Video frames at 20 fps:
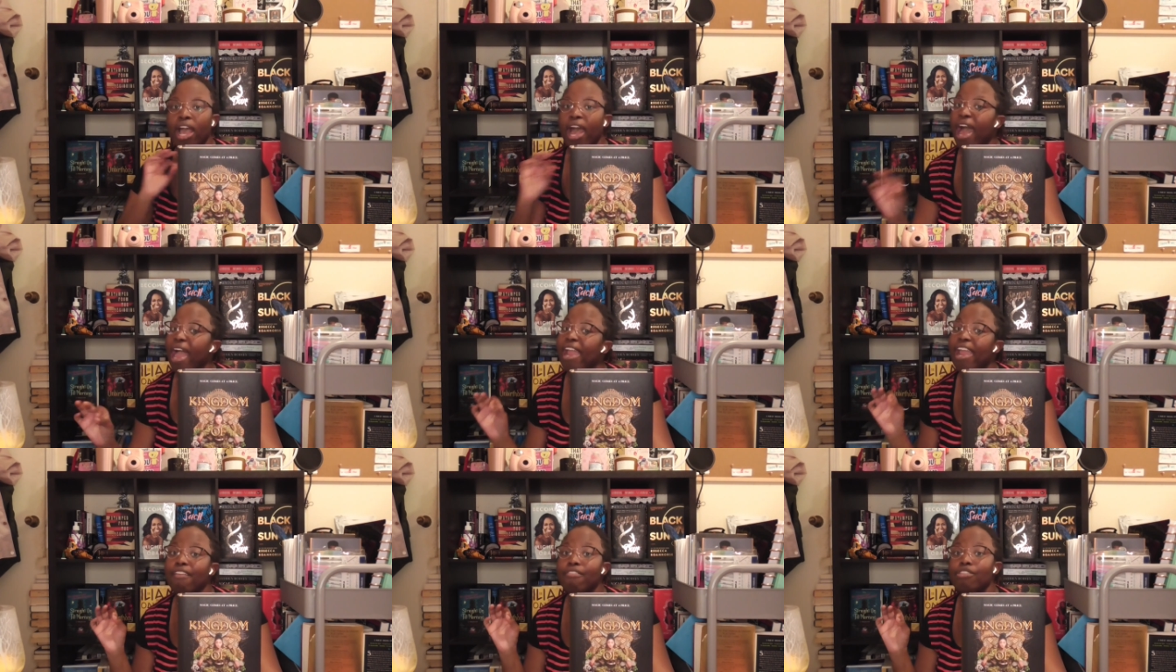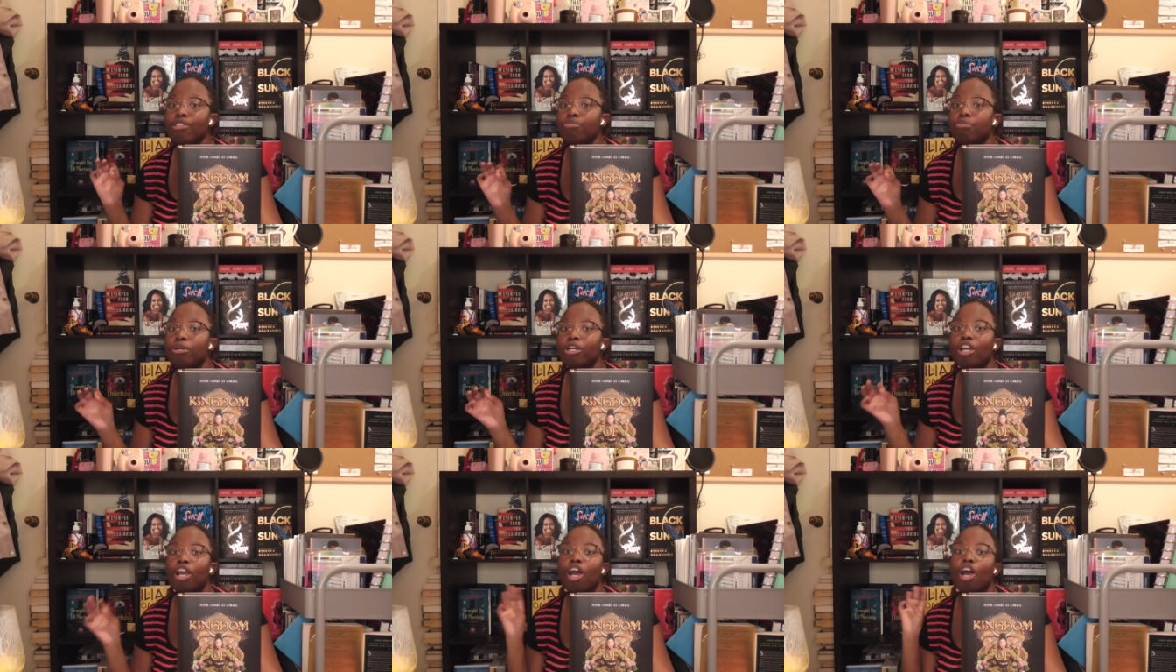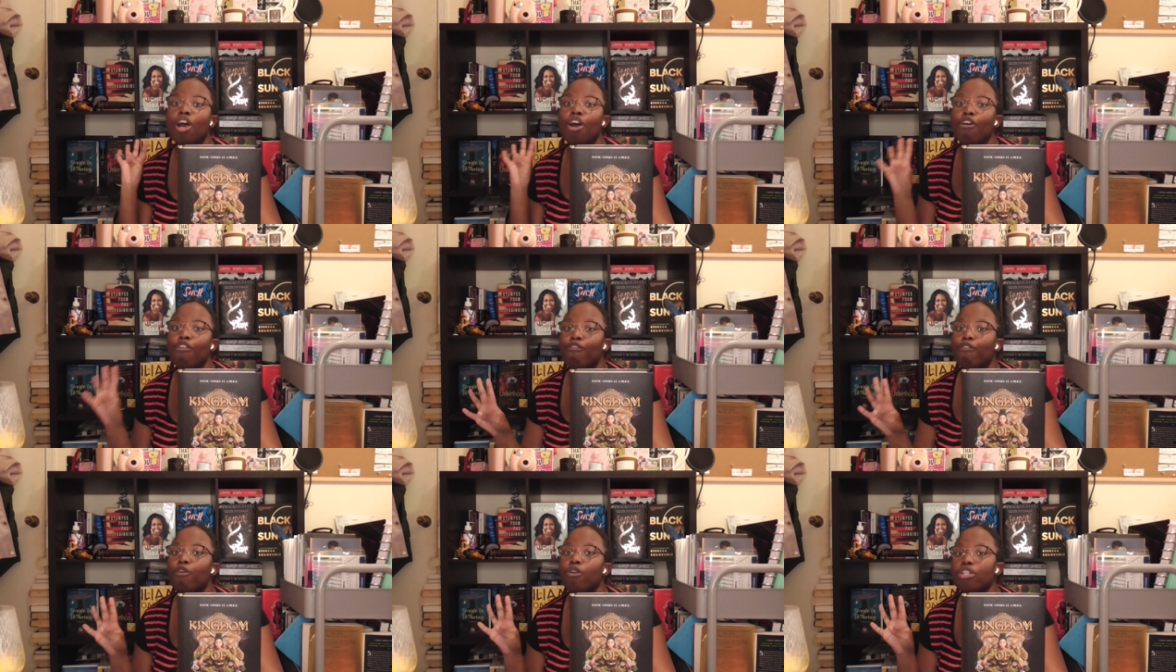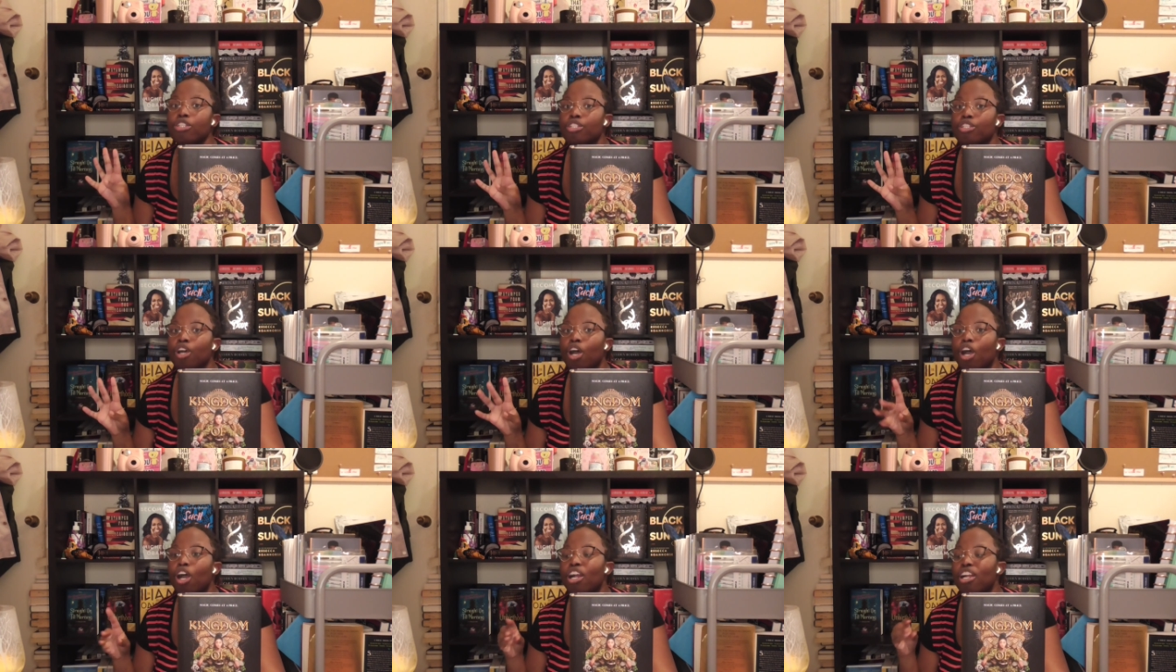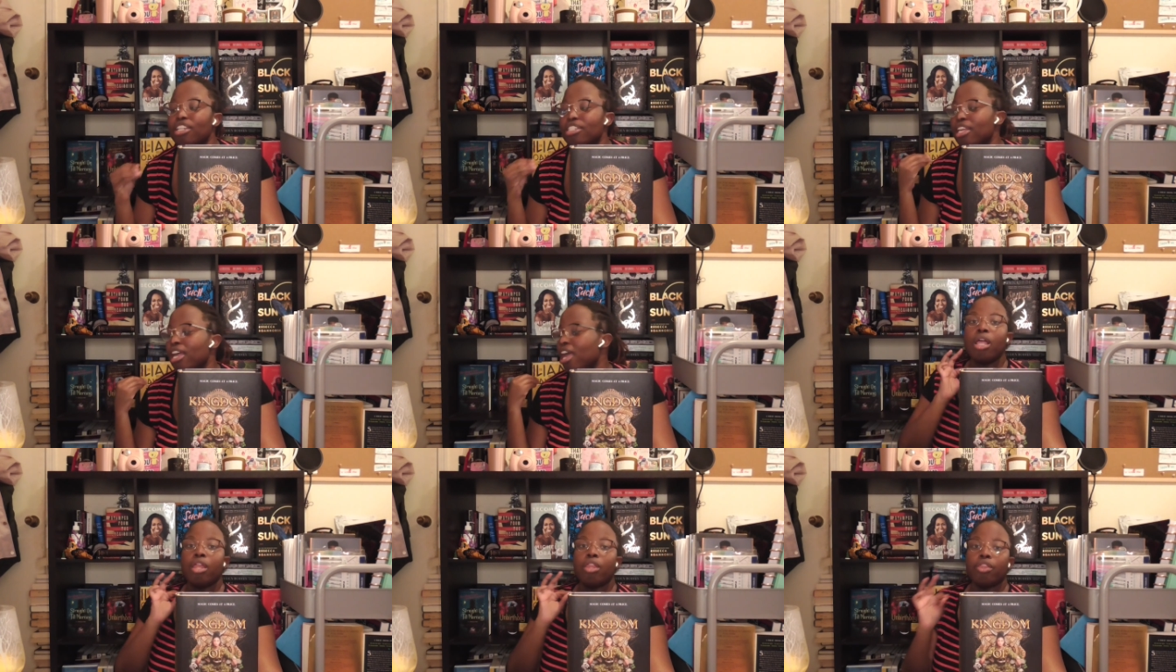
I gave this book four stars.